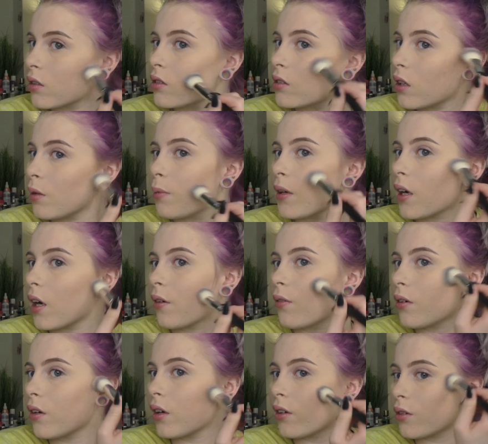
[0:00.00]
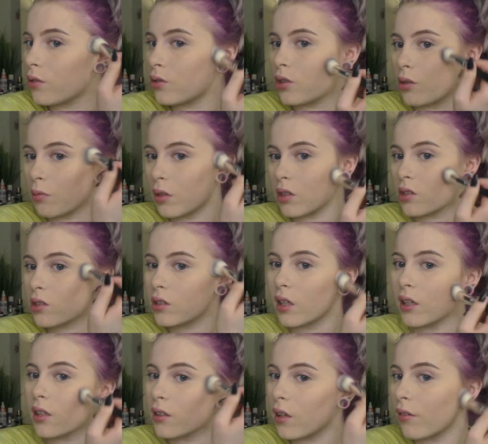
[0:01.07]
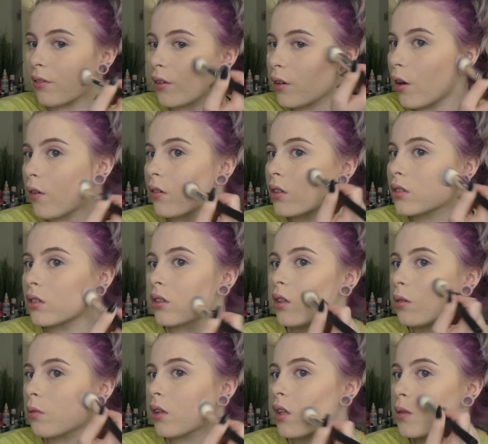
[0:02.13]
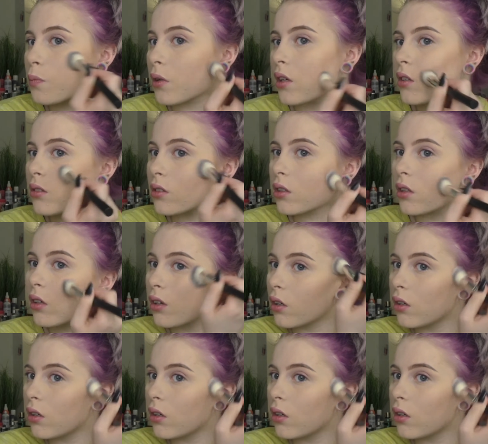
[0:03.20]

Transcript: Just gotta be careful not use too much because I could definitely overdo it with this bronzer.